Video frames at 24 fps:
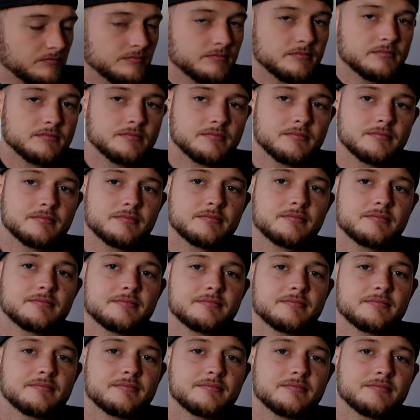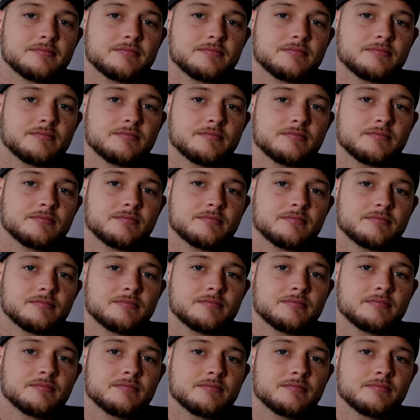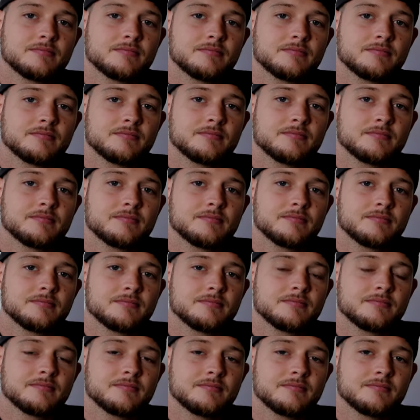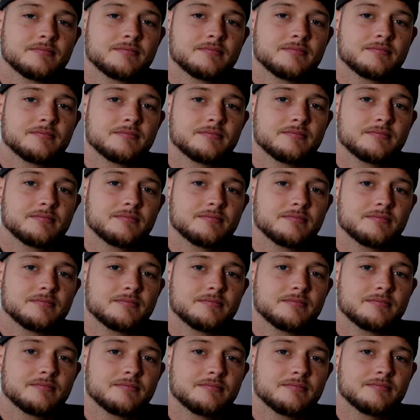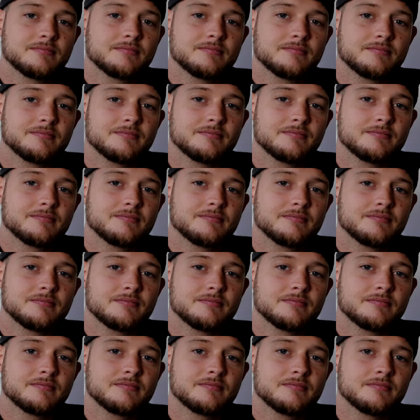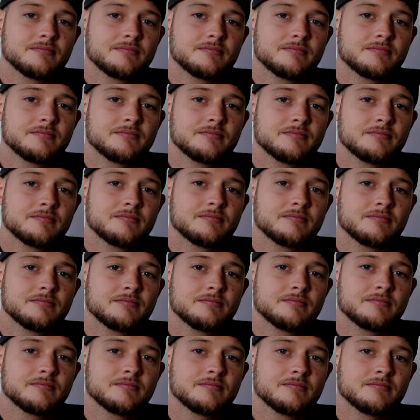This person isn't speaking.